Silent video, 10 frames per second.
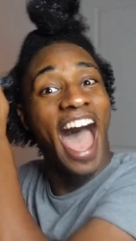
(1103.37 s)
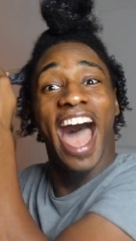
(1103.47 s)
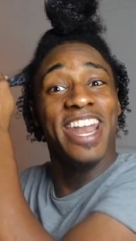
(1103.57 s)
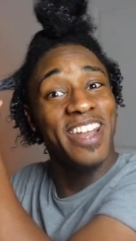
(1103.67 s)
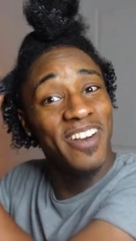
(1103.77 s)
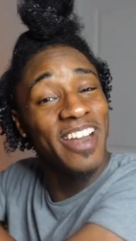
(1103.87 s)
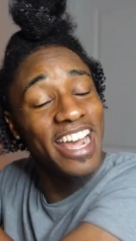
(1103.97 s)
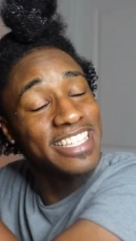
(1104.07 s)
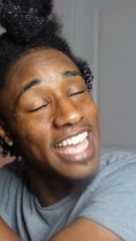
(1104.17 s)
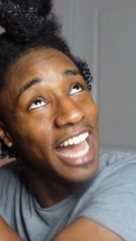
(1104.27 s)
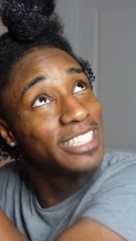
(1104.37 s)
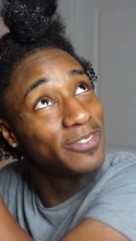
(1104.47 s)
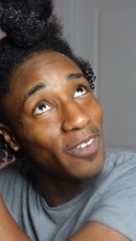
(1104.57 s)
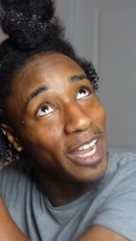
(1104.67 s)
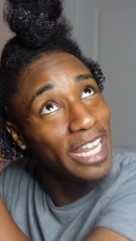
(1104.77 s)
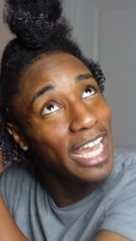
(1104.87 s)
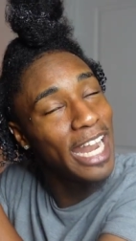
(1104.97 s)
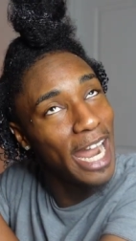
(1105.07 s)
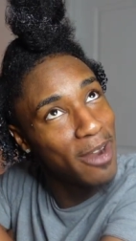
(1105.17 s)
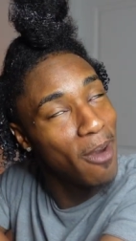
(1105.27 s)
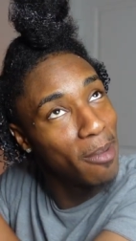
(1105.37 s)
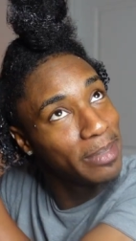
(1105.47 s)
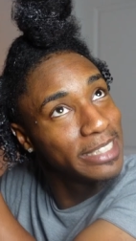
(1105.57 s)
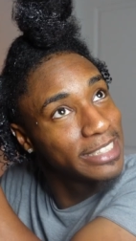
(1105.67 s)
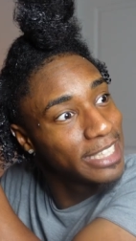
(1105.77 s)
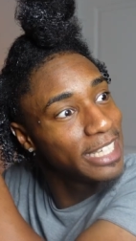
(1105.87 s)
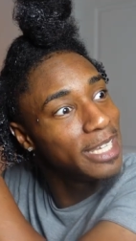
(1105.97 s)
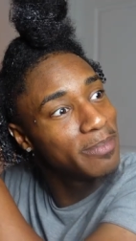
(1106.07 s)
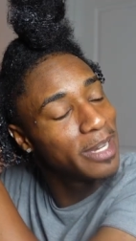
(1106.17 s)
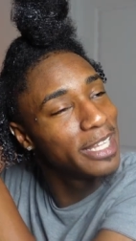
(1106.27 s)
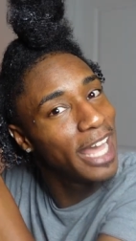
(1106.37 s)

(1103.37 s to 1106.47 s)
I know that sounds funny and I know I'm being silly, but